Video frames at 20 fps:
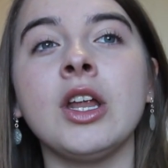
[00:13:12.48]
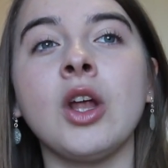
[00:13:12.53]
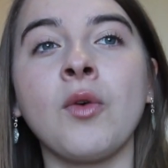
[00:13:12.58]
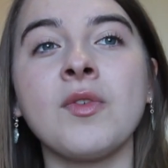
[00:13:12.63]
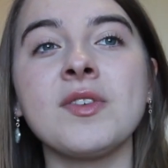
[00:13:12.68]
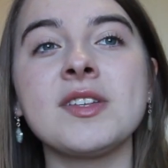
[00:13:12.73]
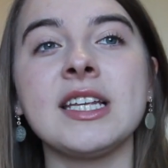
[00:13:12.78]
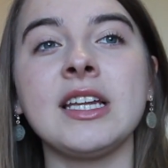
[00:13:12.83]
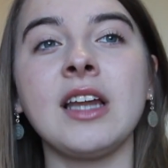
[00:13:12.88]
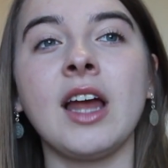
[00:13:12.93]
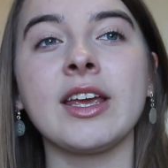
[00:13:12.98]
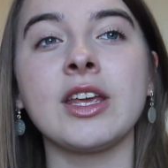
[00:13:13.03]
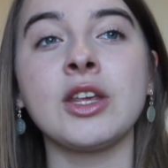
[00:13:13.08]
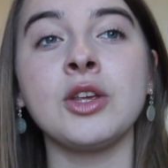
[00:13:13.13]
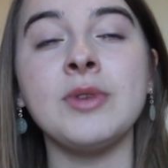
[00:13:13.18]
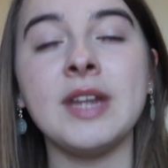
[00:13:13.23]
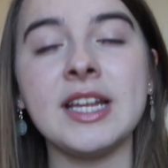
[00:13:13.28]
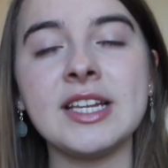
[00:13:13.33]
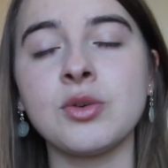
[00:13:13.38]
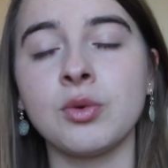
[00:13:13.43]
Obviously, like,
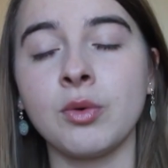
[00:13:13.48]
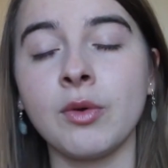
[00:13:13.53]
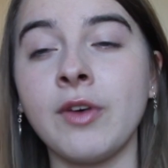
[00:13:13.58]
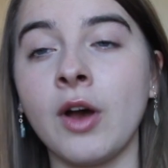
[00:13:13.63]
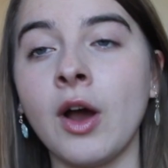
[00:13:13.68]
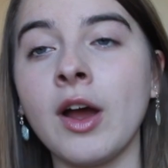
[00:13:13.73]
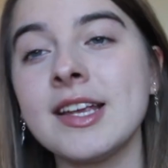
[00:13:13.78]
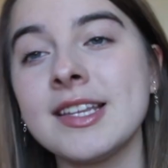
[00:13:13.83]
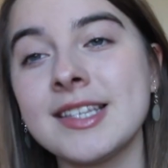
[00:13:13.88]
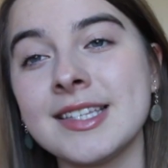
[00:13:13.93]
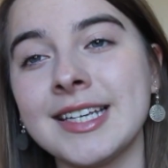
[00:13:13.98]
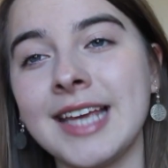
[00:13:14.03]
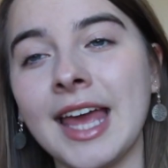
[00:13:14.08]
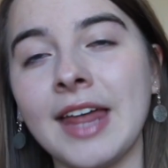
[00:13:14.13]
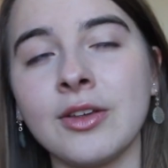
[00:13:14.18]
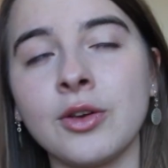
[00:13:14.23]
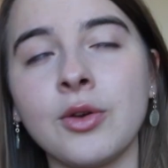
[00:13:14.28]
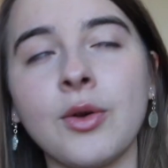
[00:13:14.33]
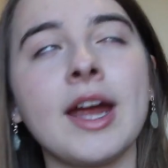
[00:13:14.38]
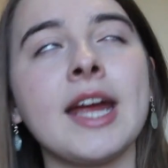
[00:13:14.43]
you need to revise to
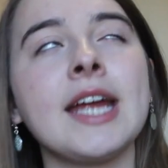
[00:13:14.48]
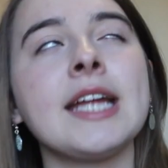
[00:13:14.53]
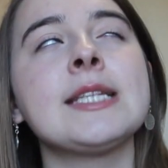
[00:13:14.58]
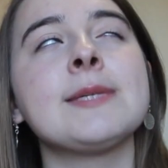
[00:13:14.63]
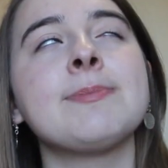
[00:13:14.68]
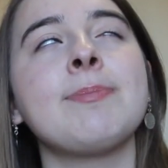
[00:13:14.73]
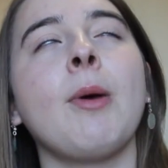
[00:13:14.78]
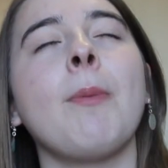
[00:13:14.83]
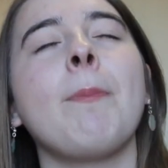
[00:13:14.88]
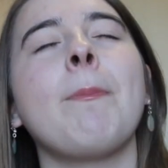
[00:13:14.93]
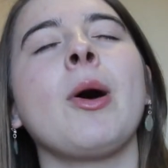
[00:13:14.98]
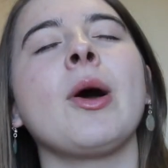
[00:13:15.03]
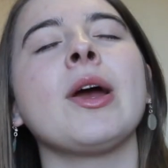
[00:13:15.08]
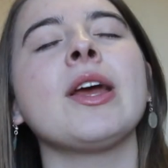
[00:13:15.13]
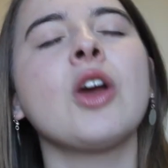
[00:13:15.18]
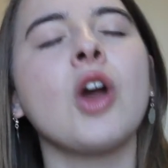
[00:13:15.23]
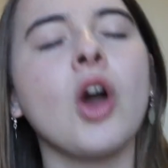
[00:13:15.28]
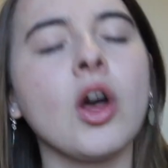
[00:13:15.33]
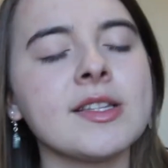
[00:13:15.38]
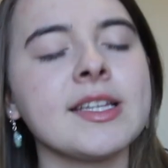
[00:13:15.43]
get the grades, but by
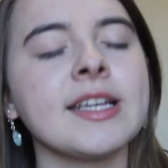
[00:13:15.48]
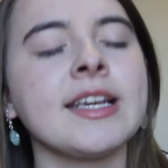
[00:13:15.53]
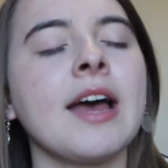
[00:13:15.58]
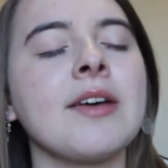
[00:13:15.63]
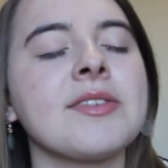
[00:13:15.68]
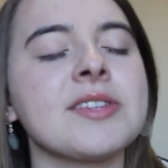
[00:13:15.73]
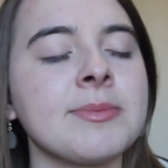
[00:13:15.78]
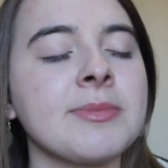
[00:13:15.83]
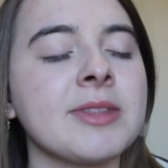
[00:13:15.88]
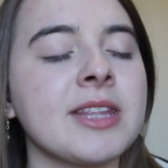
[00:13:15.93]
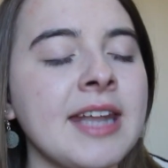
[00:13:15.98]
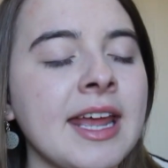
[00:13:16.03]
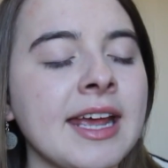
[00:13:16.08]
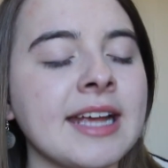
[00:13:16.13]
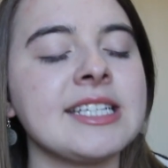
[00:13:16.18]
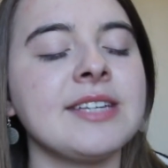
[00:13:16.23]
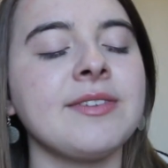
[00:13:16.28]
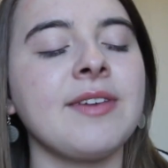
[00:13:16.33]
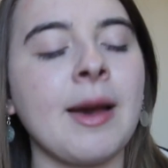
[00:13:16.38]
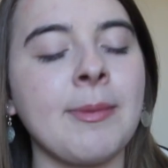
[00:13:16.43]
cutting out some of the
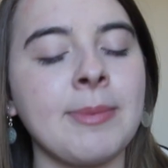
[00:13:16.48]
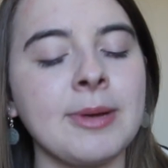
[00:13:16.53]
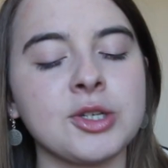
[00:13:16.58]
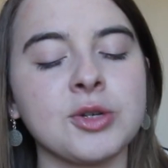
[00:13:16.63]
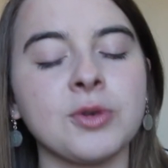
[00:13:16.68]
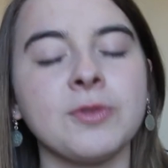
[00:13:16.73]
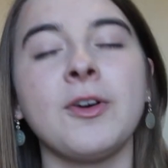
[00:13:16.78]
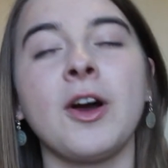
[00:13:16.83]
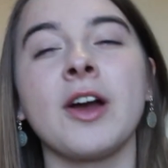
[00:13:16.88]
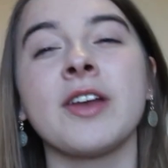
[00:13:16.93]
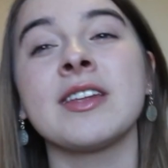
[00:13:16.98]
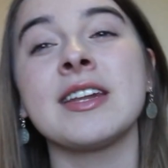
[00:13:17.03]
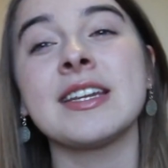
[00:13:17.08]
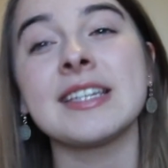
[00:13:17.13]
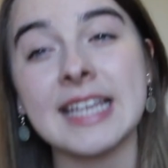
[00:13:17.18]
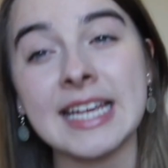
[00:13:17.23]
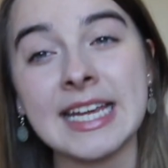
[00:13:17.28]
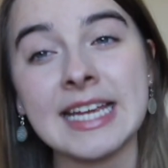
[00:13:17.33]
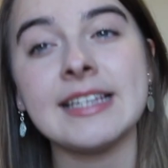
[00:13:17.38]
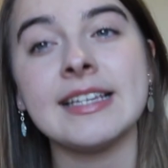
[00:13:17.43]
negative habits, you'll find that
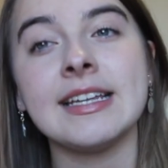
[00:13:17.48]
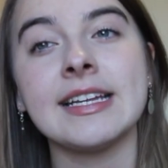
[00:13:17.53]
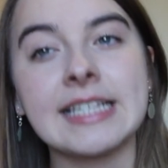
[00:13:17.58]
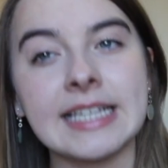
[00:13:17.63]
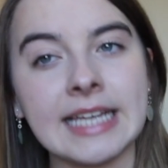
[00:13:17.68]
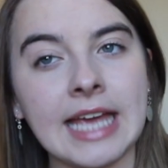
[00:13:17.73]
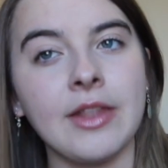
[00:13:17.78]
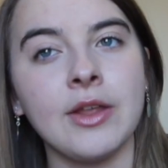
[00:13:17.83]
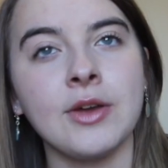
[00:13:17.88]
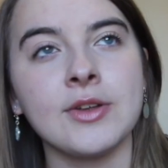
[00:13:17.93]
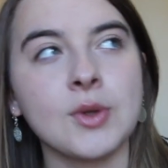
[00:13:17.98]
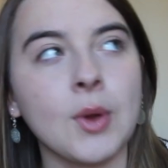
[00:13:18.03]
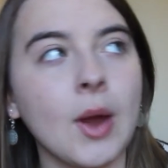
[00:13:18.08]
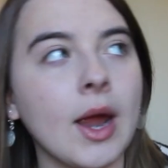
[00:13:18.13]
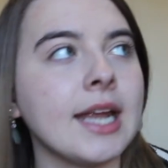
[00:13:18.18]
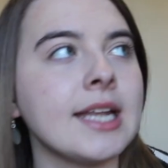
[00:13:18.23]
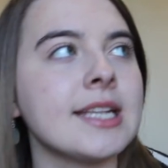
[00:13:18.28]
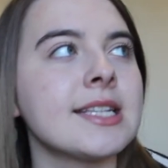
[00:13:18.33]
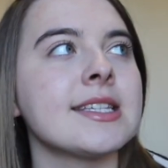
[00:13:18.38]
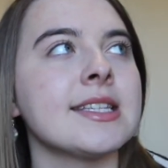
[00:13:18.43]
it's easier to get those
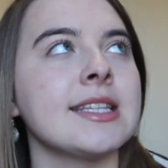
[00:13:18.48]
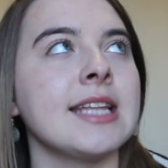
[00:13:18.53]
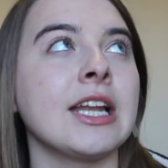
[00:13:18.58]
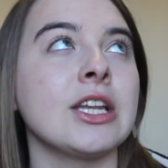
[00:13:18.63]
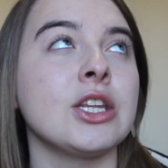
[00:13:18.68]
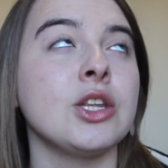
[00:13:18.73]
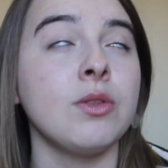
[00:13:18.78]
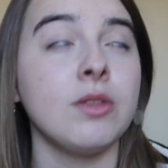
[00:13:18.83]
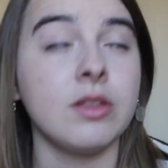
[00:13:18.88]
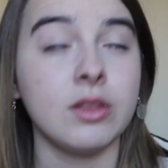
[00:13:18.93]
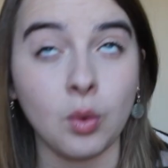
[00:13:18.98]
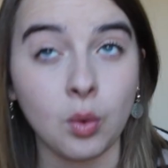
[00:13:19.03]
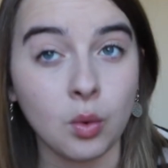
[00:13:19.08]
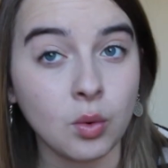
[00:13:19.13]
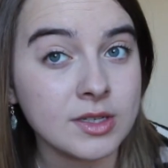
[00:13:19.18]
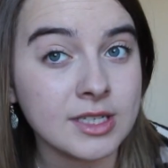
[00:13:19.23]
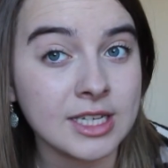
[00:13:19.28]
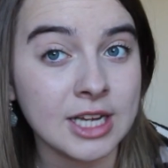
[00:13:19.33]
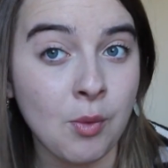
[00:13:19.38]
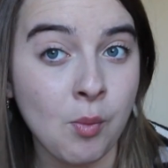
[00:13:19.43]
grades than you
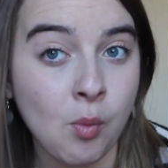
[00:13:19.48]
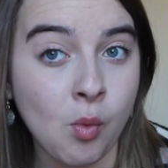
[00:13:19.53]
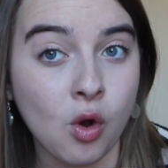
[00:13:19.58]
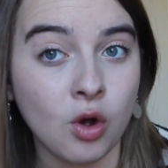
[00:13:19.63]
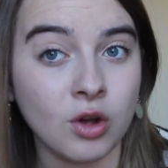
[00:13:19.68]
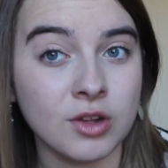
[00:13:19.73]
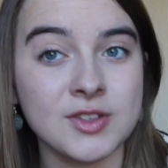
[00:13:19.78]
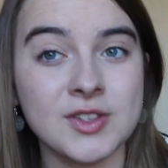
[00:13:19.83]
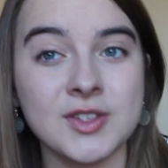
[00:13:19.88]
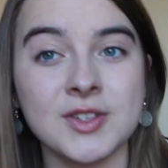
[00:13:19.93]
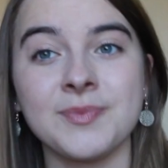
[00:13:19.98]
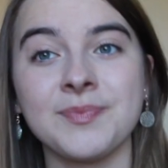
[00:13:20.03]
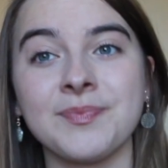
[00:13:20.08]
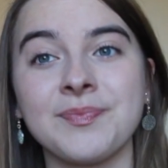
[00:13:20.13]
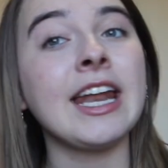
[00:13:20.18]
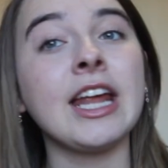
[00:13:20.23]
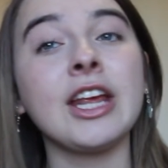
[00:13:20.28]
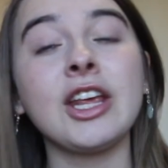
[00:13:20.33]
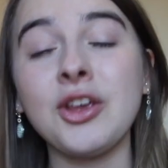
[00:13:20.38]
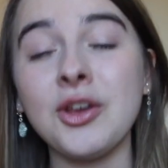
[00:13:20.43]
thought it was.
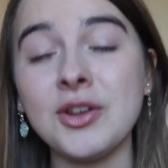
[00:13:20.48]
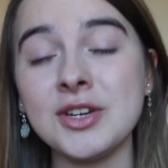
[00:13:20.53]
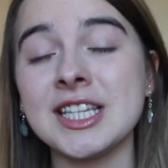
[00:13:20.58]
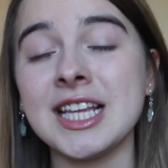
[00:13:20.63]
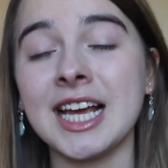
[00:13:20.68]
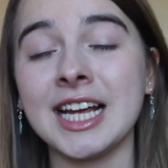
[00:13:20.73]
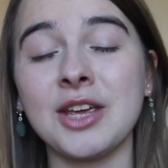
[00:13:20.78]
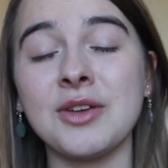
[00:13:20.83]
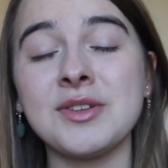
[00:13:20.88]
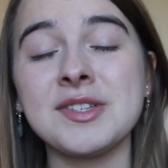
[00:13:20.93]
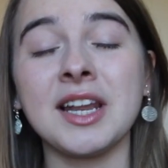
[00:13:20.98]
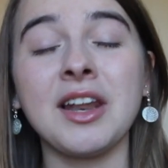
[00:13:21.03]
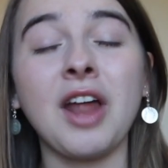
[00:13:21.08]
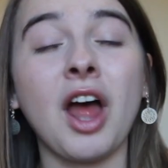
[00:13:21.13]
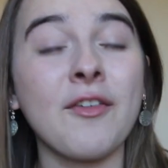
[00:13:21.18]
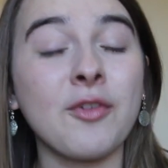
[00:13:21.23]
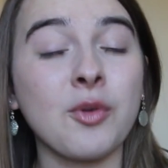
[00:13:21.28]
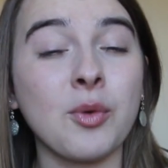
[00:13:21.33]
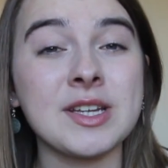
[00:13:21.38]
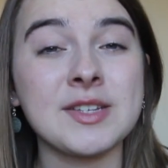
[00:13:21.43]
And a huge thank you to
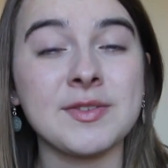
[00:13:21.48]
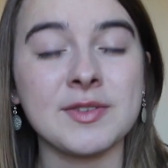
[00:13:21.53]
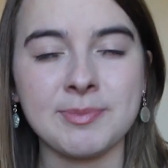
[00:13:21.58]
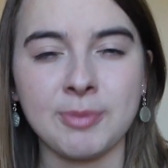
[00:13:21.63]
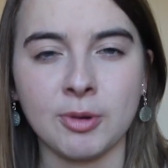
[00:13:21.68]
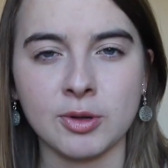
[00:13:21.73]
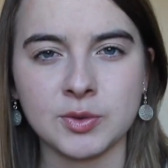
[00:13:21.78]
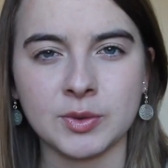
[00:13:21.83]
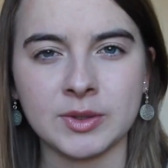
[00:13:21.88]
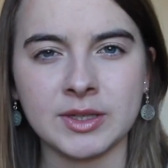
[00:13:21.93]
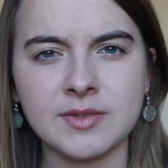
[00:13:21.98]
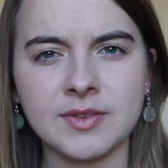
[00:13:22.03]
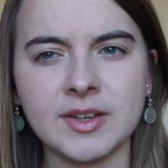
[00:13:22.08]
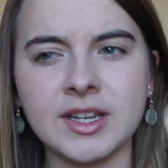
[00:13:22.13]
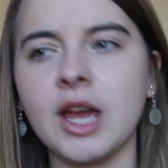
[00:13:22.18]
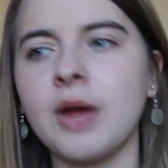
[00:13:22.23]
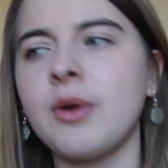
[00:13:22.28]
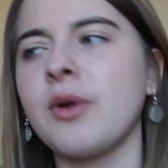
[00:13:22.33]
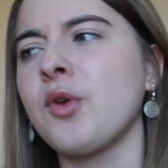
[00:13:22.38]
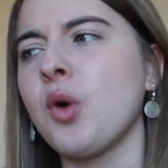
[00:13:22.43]
Live Quiz for sponsoring this
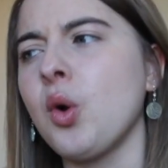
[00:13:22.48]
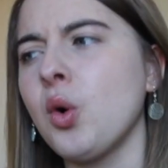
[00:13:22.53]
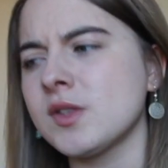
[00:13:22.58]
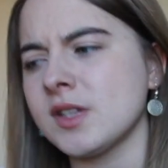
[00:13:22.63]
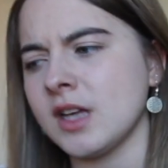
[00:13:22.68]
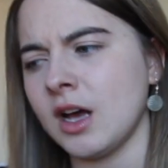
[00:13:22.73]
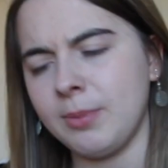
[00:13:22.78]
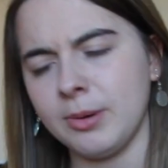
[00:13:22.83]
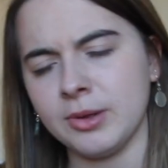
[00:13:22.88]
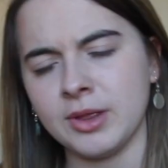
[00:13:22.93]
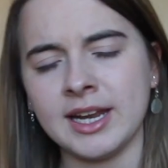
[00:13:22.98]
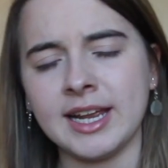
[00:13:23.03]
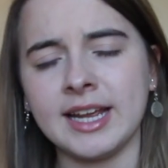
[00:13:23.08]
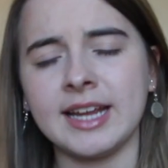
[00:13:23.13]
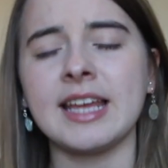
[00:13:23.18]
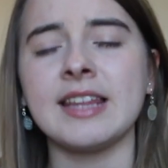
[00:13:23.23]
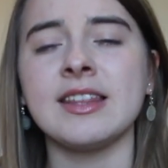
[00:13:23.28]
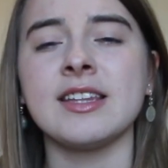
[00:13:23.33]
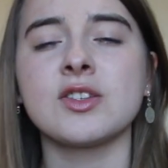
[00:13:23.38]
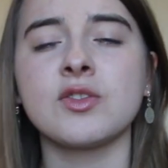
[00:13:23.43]
video. Of course, I'll put the
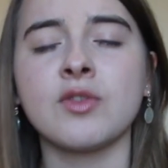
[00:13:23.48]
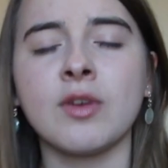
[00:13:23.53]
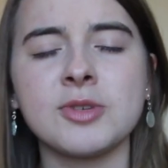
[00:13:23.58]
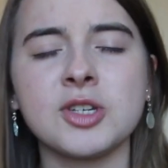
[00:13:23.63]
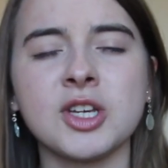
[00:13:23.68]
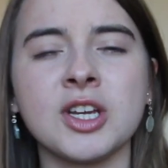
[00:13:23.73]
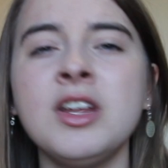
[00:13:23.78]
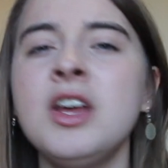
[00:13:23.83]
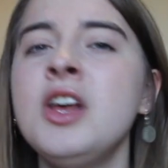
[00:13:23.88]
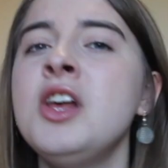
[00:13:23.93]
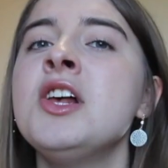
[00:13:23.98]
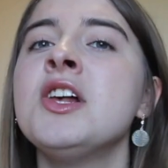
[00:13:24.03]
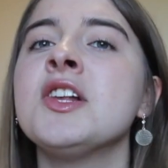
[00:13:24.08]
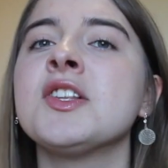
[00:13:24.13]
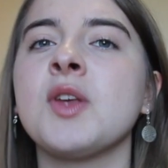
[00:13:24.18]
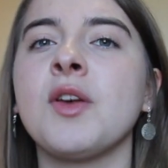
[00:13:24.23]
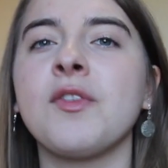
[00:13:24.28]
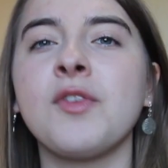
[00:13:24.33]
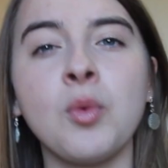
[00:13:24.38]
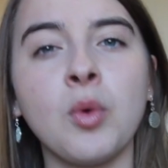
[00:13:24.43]
link in the description,
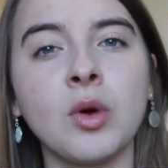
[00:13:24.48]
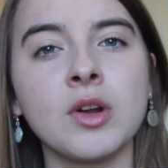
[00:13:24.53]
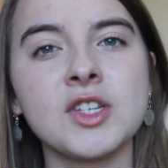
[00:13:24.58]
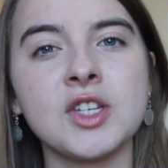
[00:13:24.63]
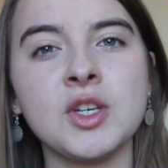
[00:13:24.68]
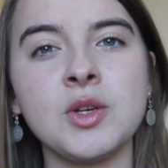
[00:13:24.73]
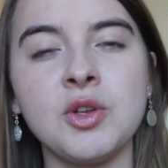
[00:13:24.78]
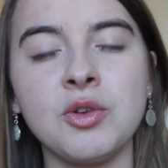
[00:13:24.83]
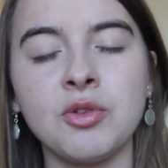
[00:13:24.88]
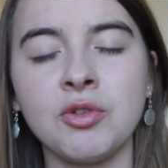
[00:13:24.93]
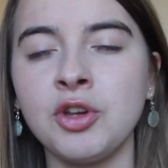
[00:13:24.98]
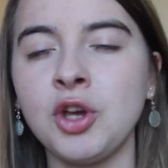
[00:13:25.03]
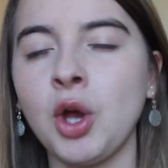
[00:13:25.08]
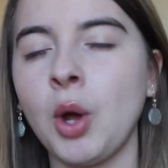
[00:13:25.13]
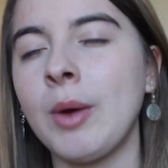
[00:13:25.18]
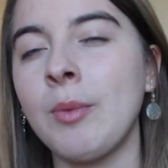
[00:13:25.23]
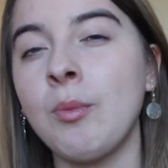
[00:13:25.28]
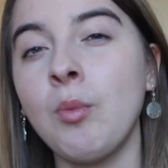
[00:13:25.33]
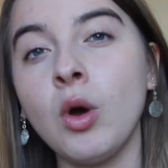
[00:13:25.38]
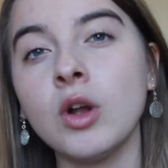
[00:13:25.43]
so if you want to, you can go
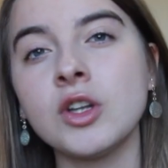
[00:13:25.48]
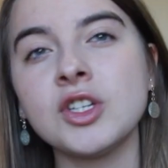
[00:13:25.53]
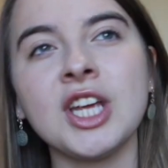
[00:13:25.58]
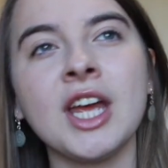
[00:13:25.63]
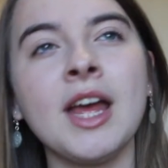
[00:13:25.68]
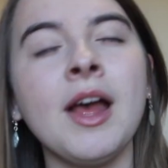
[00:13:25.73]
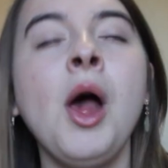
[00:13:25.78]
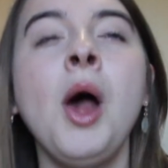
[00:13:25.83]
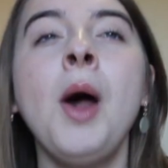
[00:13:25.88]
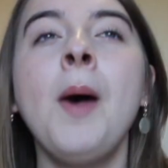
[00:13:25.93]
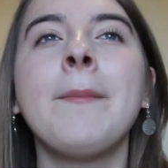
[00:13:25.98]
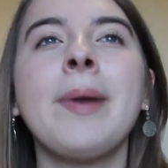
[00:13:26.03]
and watch it.